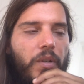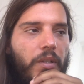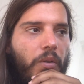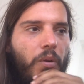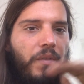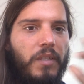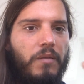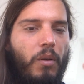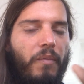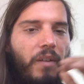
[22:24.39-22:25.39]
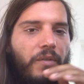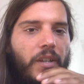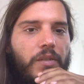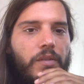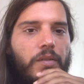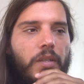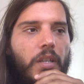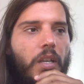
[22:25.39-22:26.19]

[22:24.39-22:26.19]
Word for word: We know all these low vibrations,